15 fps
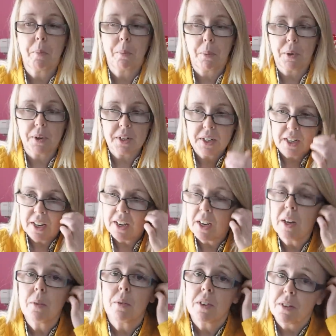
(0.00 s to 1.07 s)
but
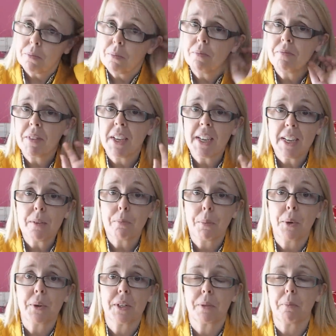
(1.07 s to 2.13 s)
it it
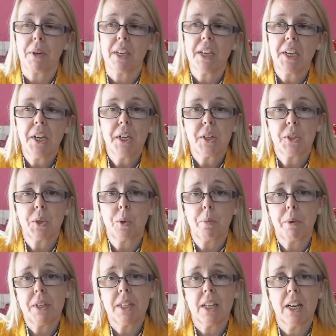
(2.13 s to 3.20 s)
bugs me. So
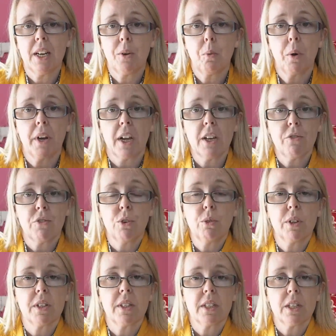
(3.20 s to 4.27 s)
basically, when I
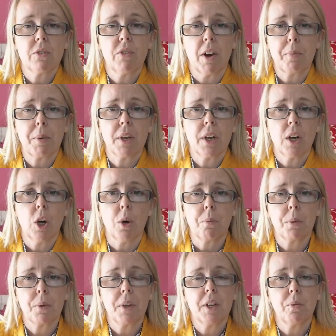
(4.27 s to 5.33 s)
folded this fabric up,
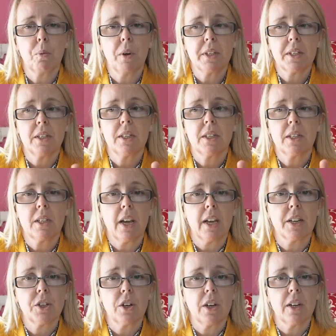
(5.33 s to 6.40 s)
it wasn't
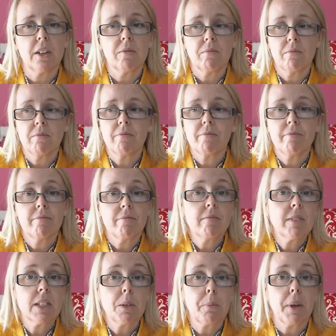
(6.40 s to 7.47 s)
actually
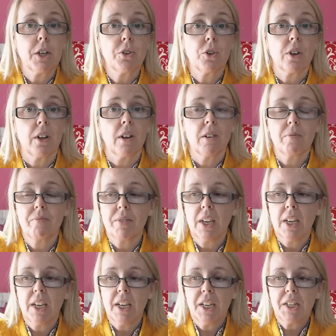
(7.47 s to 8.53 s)
symmetrical.
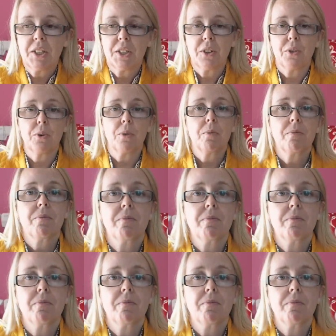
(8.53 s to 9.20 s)
So